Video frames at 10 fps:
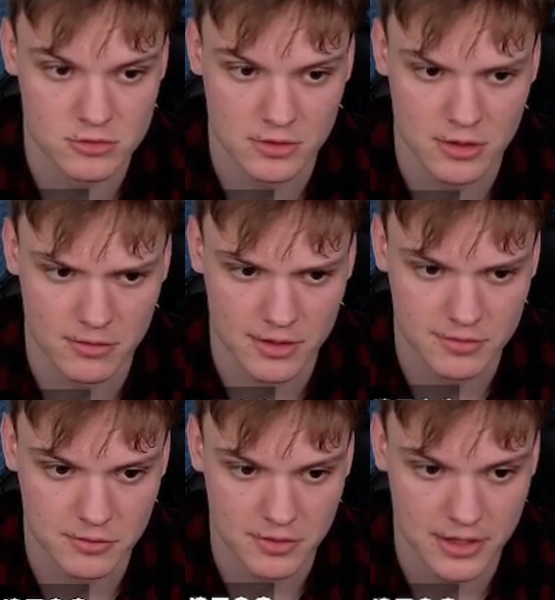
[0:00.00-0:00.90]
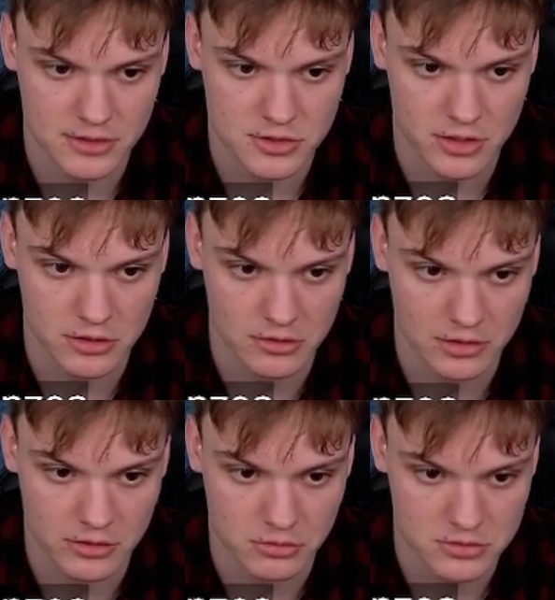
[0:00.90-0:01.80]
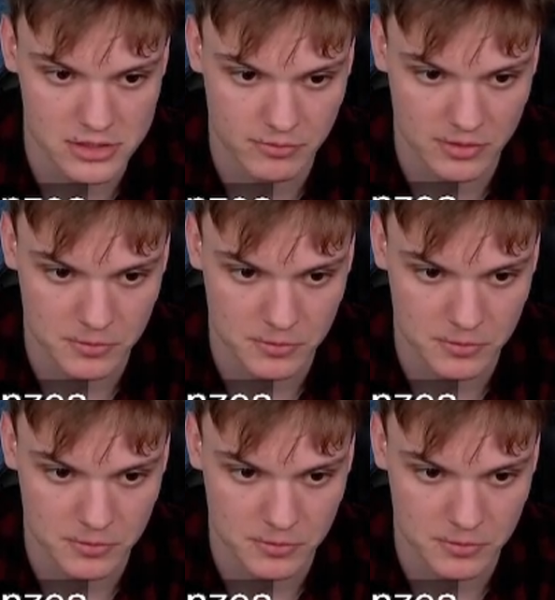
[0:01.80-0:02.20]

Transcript: So here, I think we'll actually do something